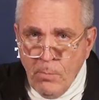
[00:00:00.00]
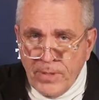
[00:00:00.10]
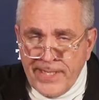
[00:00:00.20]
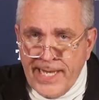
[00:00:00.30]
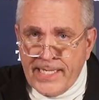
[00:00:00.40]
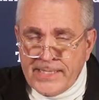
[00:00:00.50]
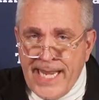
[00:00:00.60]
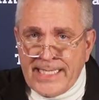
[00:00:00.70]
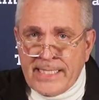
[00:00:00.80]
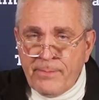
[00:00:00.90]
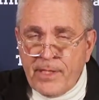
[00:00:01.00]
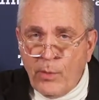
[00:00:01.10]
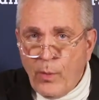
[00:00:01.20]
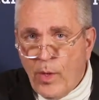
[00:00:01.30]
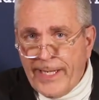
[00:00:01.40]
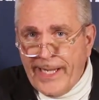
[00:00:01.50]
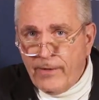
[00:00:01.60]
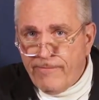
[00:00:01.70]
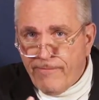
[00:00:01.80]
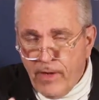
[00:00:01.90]
But again, it's not something that we want to
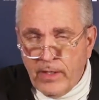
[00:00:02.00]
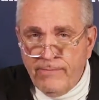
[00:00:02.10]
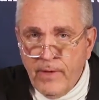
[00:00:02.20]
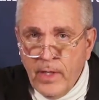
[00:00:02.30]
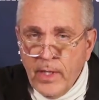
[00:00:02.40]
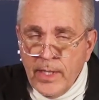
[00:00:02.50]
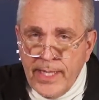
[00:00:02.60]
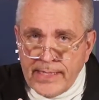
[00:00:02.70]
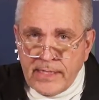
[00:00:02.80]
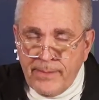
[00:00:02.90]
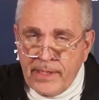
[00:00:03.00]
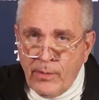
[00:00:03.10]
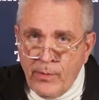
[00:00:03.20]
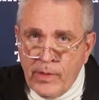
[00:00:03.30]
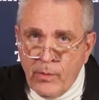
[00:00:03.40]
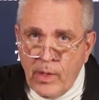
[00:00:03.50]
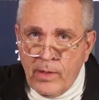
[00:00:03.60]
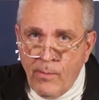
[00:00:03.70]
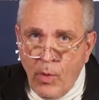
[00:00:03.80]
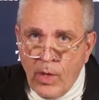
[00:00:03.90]
get in front of. It's something that we really
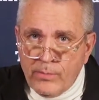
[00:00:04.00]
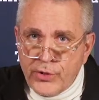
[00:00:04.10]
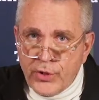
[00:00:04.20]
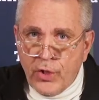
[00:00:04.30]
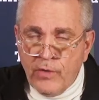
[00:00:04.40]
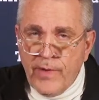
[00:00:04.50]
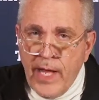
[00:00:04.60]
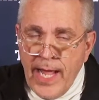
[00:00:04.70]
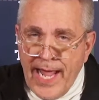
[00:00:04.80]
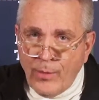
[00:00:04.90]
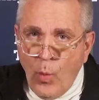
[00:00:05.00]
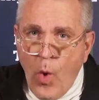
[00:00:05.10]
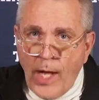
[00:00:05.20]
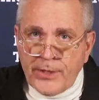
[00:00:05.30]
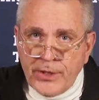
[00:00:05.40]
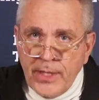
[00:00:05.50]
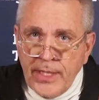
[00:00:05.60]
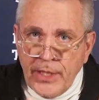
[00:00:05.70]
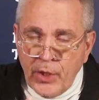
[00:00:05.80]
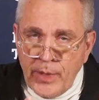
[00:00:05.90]
want to more observe and watch.
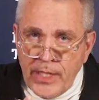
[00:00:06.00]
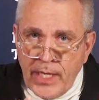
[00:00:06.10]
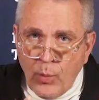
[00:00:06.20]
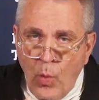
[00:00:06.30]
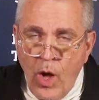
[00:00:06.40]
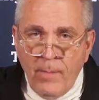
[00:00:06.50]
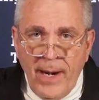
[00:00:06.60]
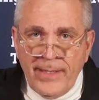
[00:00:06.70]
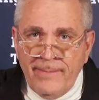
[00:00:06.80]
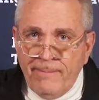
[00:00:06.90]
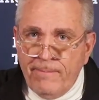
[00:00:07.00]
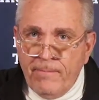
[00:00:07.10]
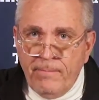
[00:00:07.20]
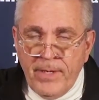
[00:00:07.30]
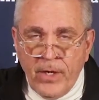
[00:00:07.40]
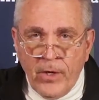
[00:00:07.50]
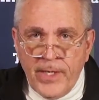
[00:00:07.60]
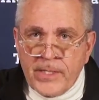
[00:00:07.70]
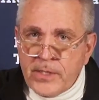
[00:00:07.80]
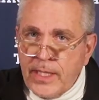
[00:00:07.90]
You had Walmart, big
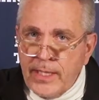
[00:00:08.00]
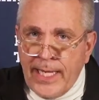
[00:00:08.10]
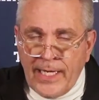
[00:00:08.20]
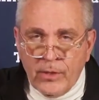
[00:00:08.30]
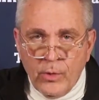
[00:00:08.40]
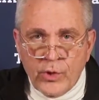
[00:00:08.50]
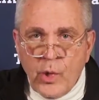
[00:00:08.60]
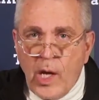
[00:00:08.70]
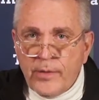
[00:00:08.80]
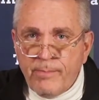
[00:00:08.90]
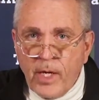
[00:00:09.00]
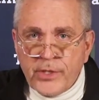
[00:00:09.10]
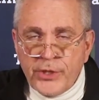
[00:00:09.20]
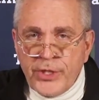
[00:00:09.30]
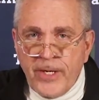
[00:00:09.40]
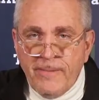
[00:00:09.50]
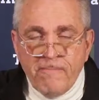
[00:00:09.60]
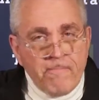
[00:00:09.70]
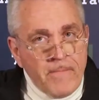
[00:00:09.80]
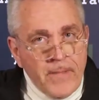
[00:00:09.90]
earnings, got close to $100 a share.
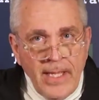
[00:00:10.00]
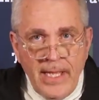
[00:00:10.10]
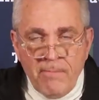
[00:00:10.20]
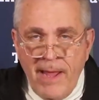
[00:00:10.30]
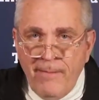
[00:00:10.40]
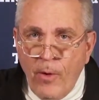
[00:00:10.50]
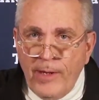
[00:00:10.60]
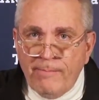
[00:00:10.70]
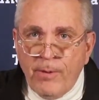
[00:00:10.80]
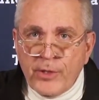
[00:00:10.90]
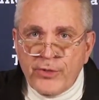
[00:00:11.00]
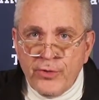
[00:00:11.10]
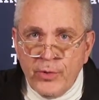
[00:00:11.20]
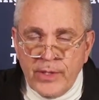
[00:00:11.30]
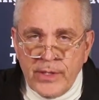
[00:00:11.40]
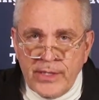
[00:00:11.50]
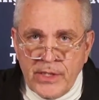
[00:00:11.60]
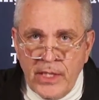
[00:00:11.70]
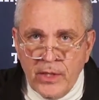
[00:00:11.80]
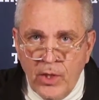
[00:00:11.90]
It may go ahead and push through, and
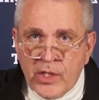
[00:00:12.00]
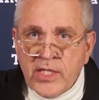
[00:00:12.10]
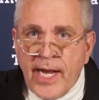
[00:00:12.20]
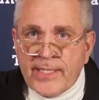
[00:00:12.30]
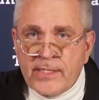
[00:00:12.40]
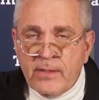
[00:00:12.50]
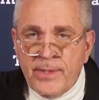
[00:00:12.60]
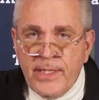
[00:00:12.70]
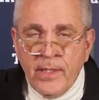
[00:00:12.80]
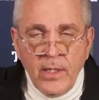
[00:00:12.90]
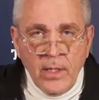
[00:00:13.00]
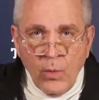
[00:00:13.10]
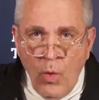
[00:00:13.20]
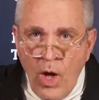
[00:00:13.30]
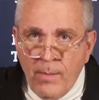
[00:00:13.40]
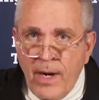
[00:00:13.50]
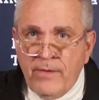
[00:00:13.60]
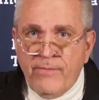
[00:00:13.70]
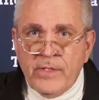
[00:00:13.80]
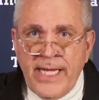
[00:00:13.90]
it looks like it's going to be
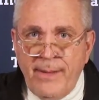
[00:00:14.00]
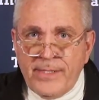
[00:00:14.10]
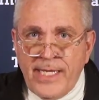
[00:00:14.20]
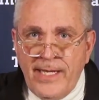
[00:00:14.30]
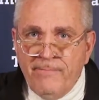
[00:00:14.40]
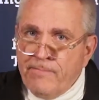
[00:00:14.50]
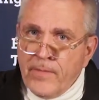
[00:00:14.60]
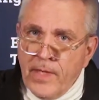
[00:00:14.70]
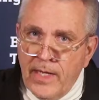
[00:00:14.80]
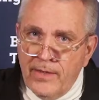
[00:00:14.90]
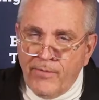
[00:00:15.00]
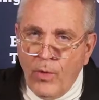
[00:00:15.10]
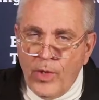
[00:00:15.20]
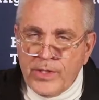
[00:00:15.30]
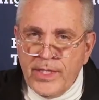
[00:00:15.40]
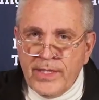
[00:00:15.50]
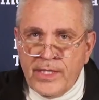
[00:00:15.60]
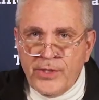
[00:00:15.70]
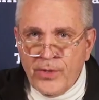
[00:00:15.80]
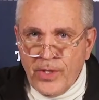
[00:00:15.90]
Walmart versus Amazon. And of course,
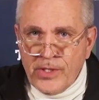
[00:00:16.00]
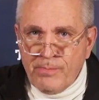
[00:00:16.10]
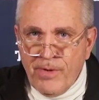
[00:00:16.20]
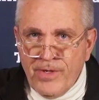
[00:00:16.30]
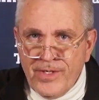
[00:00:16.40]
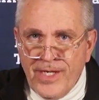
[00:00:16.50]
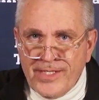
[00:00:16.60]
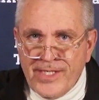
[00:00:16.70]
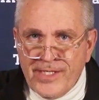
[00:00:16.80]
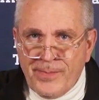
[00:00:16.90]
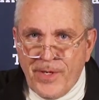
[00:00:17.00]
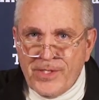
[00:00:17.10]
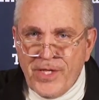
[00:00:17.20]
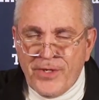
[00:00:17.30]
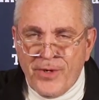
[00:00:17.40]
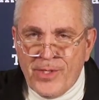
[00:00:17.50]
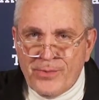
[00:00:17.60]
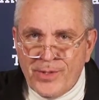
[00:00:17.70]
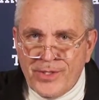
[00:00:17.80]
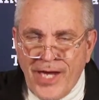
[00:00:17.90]
unless you're a conspiracy
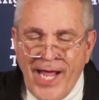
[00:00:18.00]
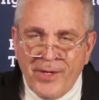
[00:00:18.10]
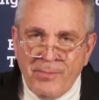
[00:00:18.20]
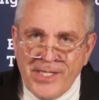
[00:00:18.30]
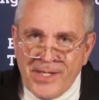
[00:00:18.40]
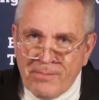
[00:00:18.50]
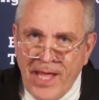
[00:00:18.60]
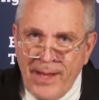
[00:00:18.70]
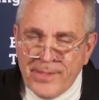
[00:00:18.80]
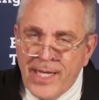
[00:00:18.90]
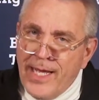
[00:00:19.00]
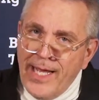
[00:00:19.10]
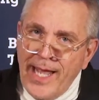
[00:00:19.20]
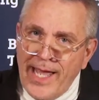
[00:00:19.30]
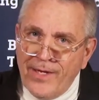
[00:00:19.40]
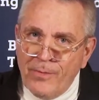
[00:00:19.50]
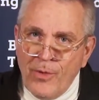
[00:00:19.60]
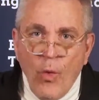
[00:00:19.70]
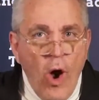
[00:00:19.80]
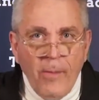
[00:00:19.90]
theorist, which I could be sometimes, and it'll be
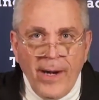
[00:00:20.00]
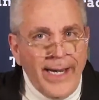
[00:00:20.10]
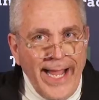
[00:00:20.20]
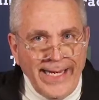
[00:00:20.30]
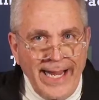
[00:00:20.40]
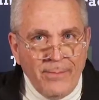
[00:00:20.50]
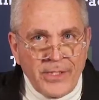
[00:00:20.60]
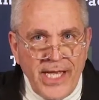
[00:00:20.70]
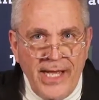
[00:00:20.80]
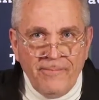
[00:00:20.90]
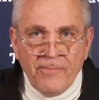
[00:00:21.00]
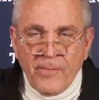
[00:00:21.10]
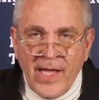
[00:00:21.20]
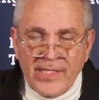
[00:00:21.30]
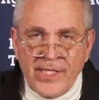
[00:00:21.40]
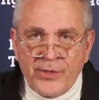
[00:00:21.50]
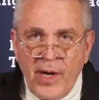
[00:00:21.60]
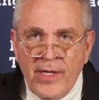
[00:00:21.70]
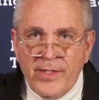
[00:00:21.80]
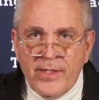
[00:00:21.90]
Walmart and Amazon as they
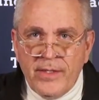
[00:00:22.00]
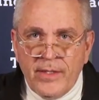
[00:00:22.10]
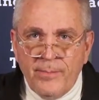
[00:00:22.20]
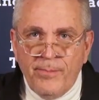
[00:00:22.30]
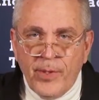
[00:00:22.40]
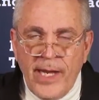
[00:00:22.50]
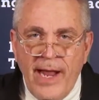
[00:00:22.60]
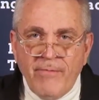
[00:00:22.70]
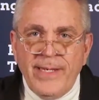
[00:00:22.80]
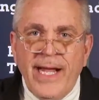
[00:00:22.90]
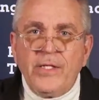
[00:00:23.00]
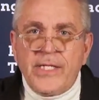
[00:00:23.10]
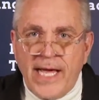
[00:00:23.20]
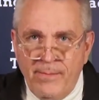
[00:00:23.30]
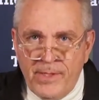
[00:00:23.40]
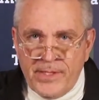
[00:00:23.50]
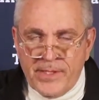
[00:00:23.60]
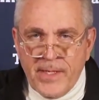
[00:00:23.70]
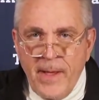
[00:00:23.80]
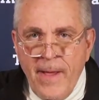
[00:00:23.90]
try to put everybody else out of
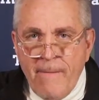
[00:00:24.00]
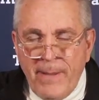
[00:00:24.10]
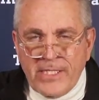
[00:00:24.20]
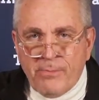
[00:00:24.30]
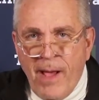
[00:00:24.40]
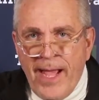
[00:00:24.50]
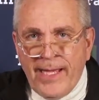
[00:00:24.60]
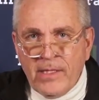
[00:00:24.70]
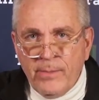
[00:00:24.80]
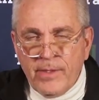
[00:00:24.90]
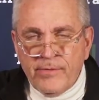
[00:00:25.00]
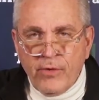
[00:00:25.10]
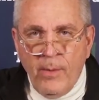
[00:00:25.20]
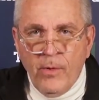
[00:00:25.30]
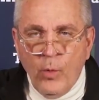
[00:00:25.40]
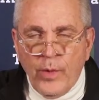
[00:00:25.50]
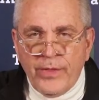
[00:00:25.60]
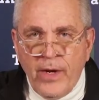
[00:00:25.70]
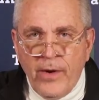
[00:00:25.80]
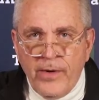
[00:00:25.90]
business. Best Buy had a little bit of trouble with
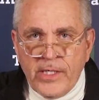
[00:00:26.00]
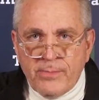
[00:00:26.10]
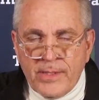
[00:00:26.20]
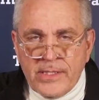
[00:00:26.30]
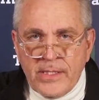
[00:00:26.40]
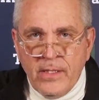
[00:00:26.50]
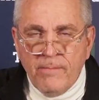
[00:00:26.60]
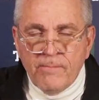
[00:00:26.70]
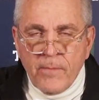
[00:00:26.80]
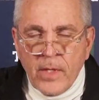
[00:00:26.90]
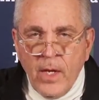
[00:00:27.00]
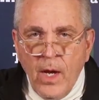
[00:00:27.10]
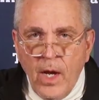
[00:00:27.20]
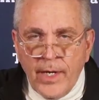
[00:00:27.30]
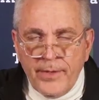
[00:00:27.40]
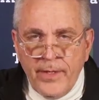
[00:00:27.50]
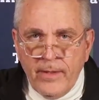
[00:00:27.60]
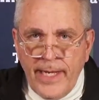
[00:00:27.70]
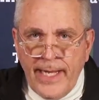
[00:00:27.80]
their earnings, but still hung in there.